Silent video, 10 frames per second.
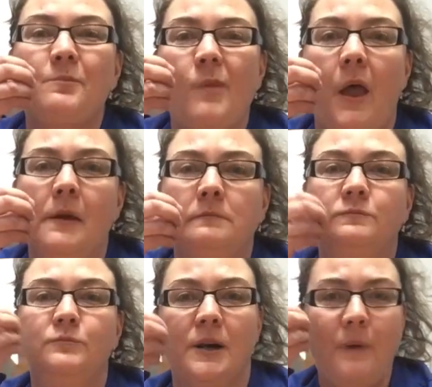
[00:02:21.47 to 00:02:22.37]

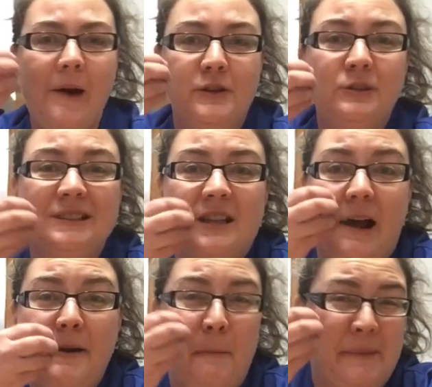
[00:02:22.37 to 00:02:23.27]
What I want to do is
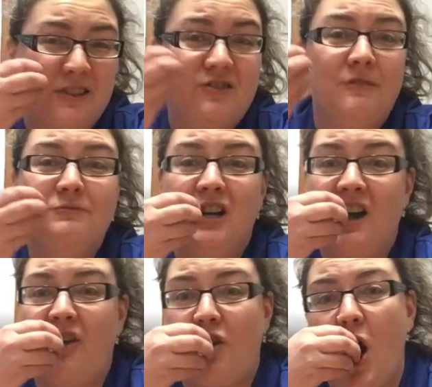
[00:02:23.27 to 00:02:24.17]
kind of mix them
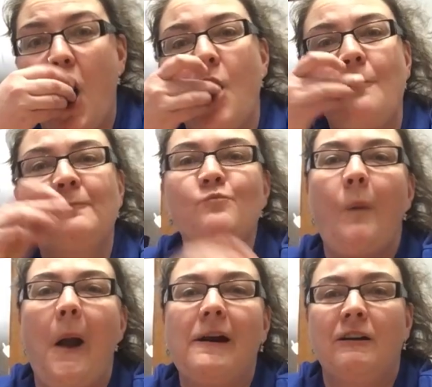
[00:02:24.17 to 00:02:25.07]
together.
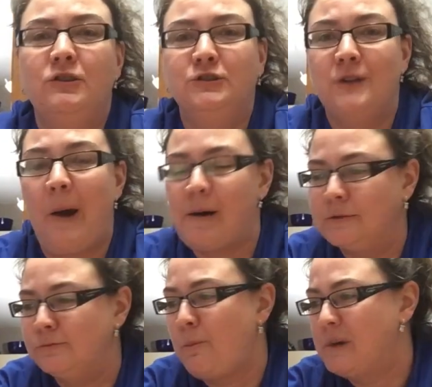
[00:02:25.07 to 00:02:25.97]
I'm going to do that. I'm
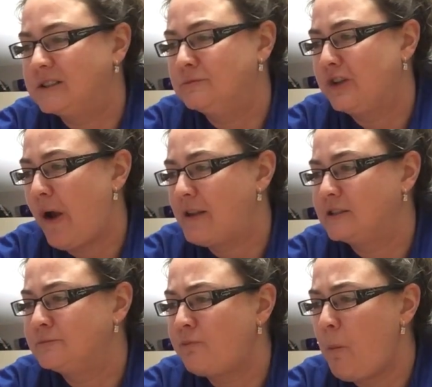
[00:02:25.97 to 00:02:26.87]
going to mix them
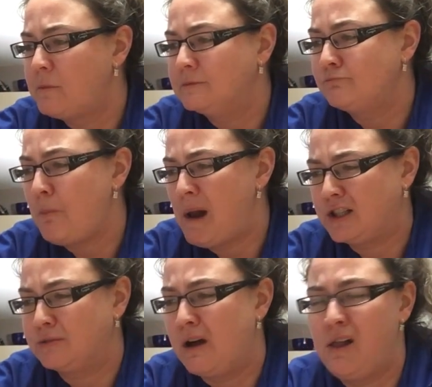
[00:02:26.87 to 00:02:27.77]
together. Mash
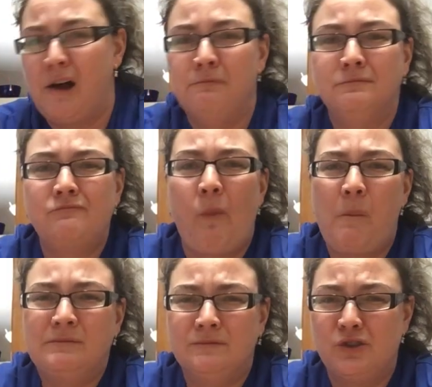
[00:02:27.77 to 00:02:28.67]
them all up.
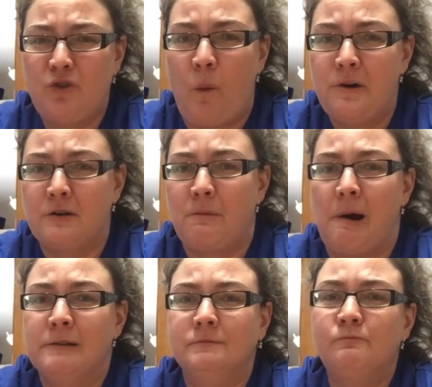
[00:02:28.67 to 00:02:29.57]
This is a weird
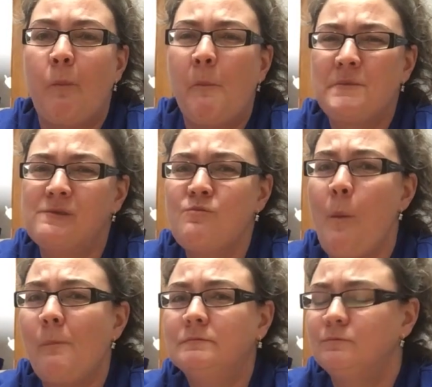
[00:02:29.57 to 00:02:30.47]
part.
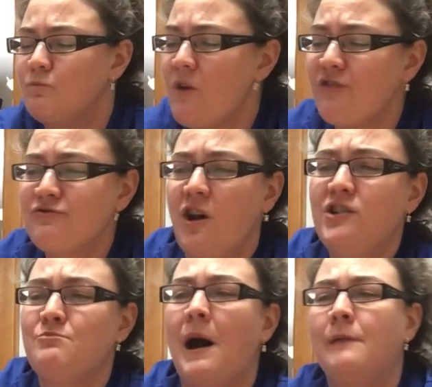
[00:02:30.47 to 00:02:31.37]
It doesn't
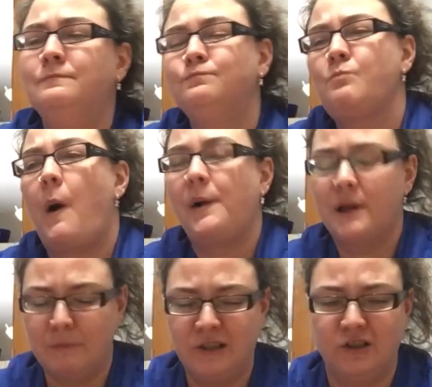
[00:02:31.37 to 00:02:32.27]
taste bad. I like
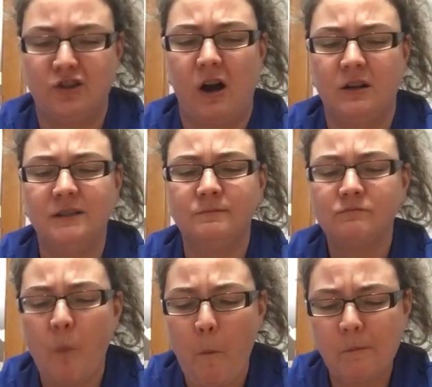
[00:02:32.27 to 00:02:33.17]
mint and chocolate
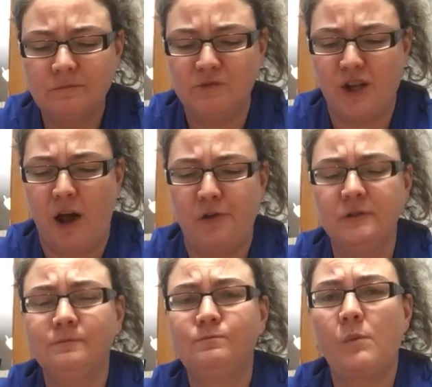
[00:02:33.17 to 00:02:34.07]
together.